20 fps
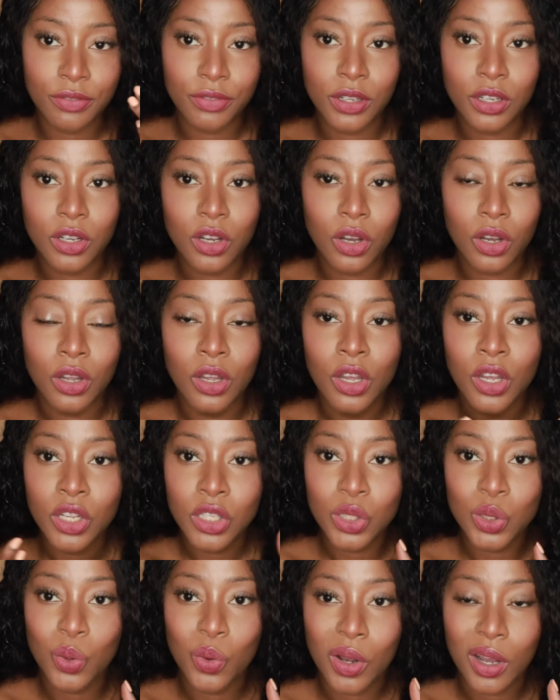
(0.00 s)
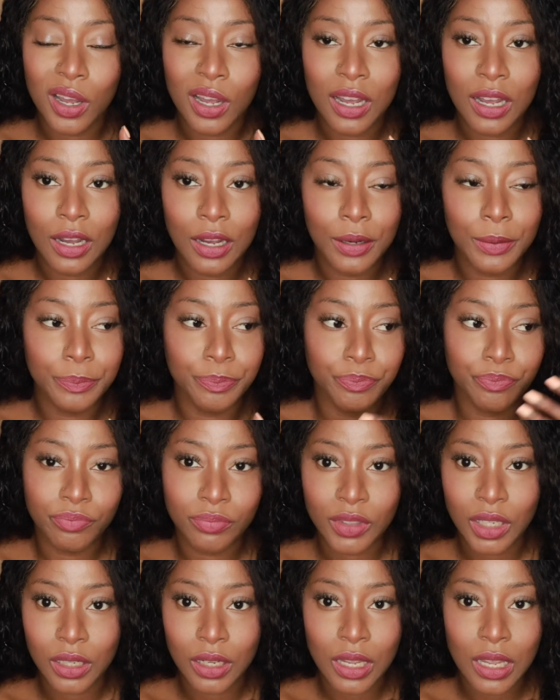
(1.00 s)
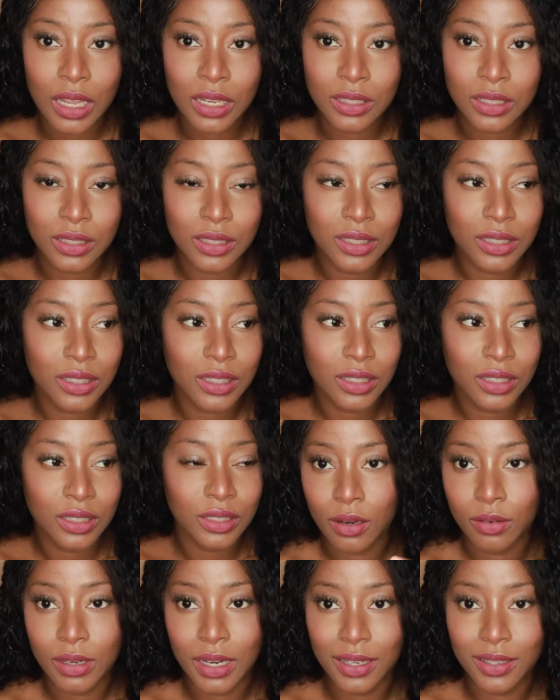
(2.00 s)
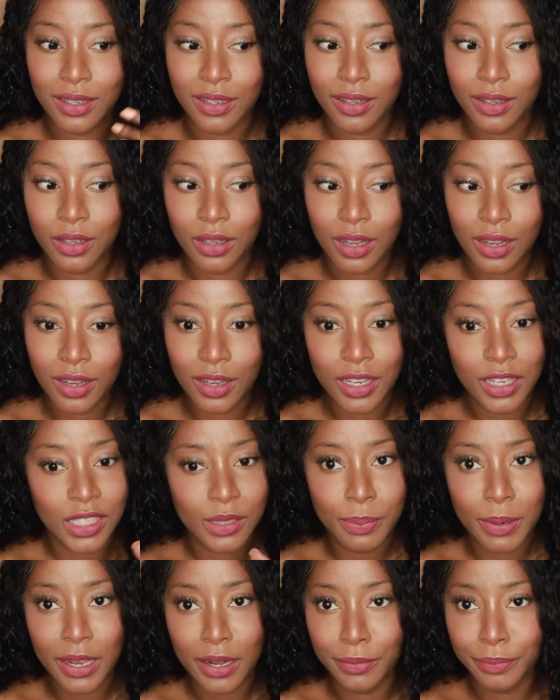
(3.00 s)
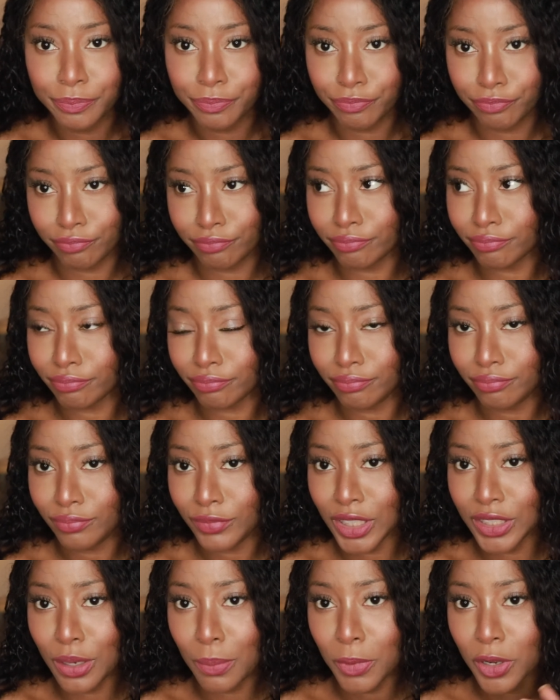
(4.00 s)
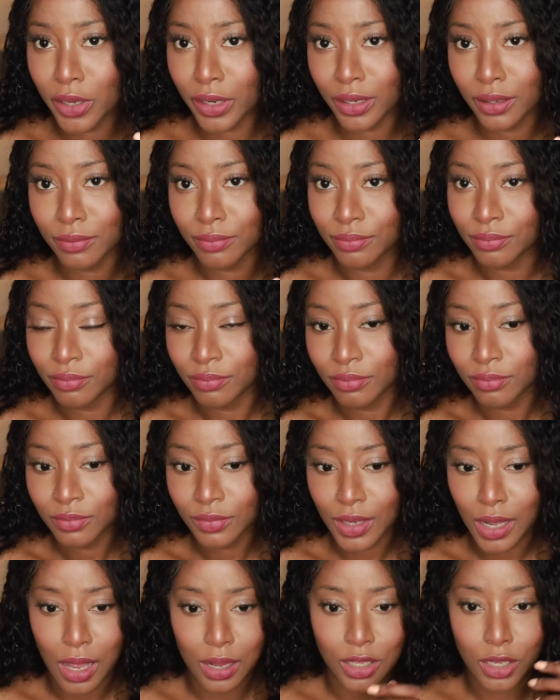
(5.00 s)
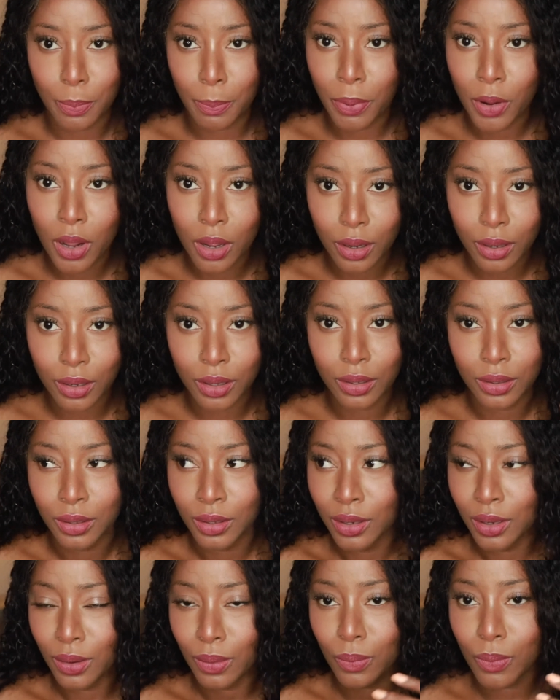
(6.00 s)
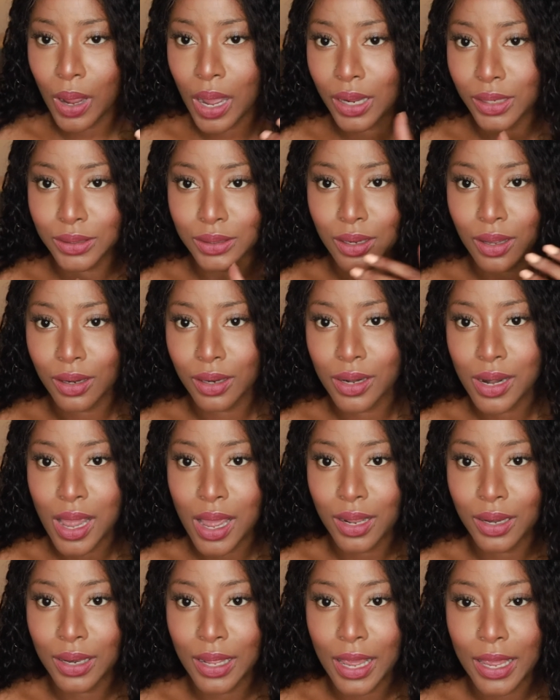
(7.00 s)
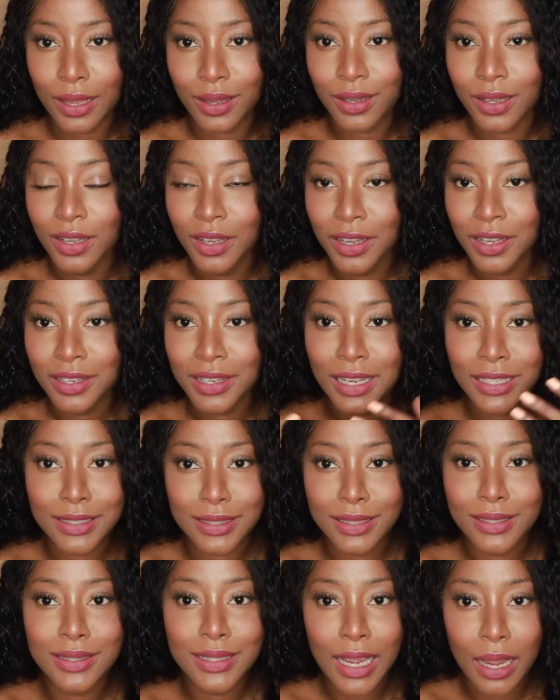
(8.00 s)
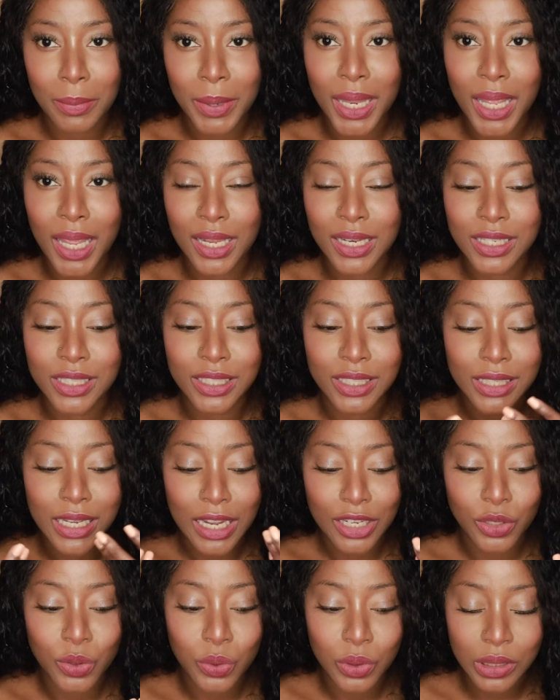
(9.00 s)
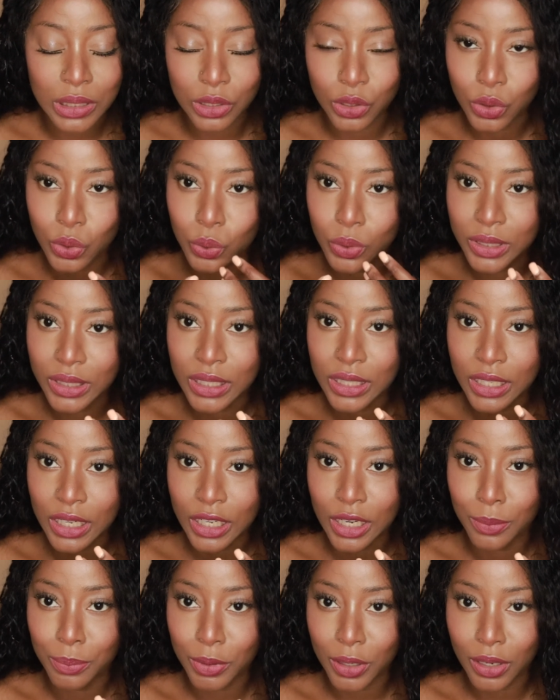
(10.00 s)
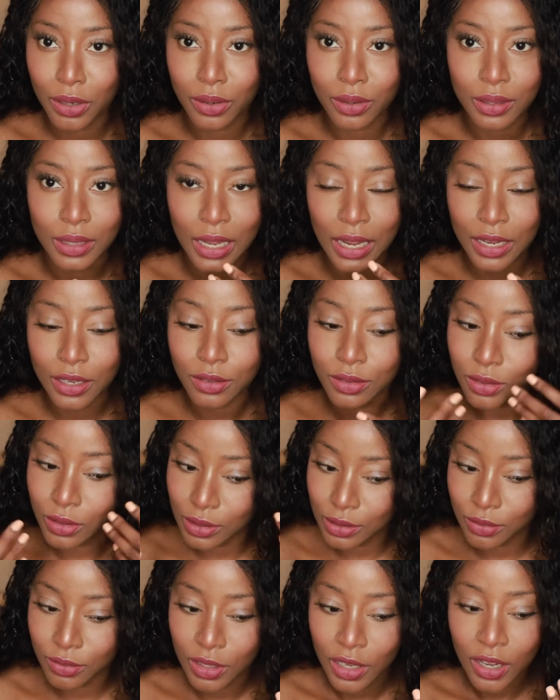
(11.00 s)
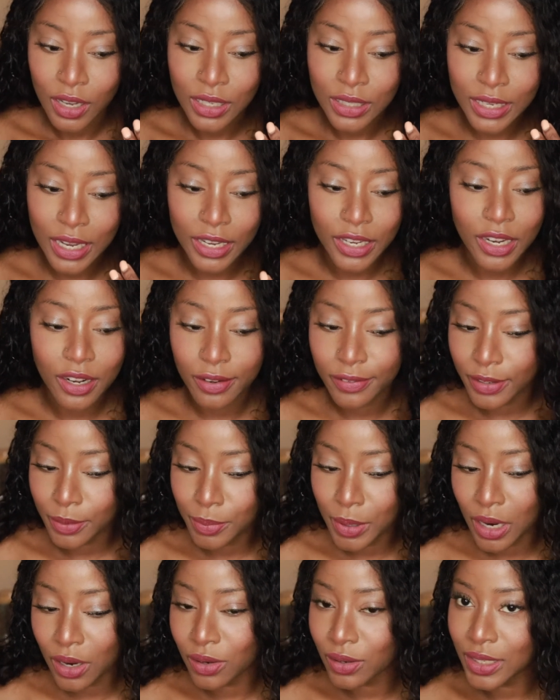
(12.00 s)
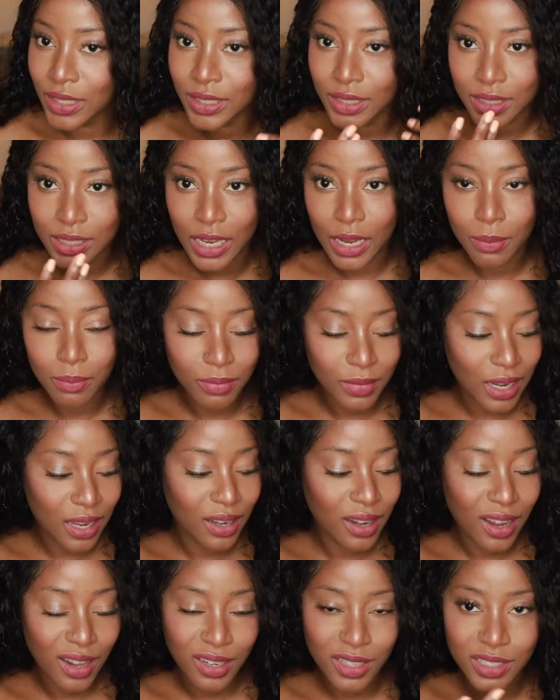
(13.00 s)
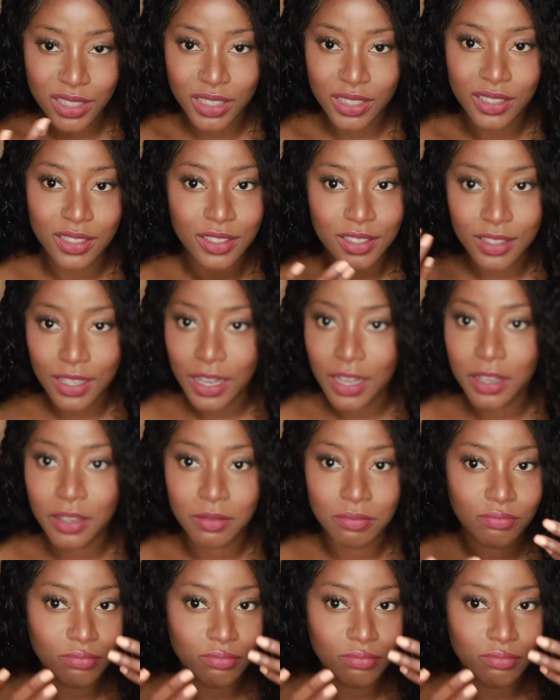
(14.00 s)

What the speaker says: you go to a esthetician, all right, and you spend your money like to pluck, wax, all of that, like that's still time and energy that you use in your brow, like to take care of your brow. It's the same kind of energy. It's like,